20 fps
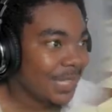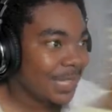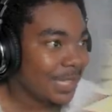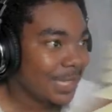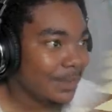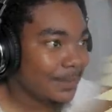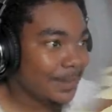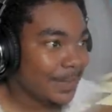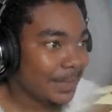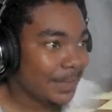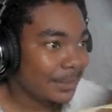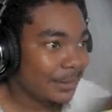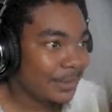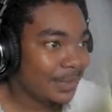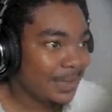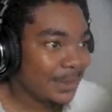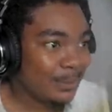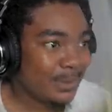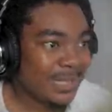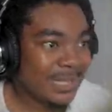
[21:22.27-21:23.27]
if the
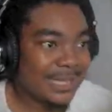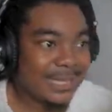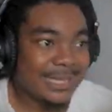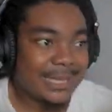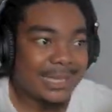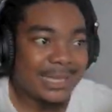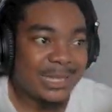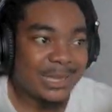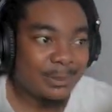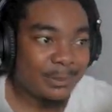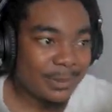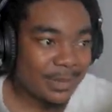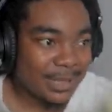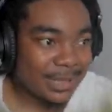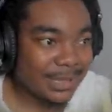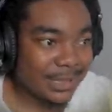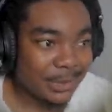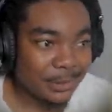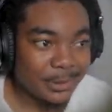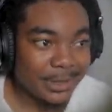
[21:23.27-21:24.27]
please let the
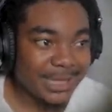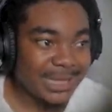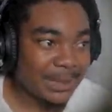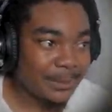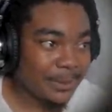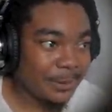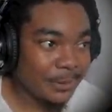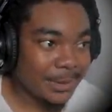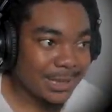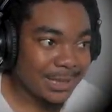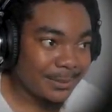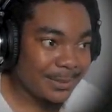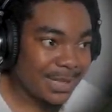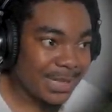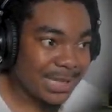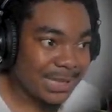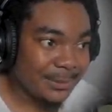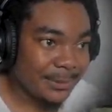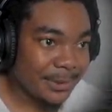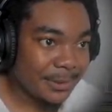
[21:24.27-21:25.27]
location be
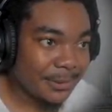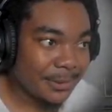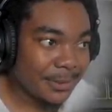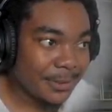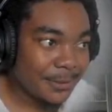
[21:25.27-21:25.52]
randomized, bro.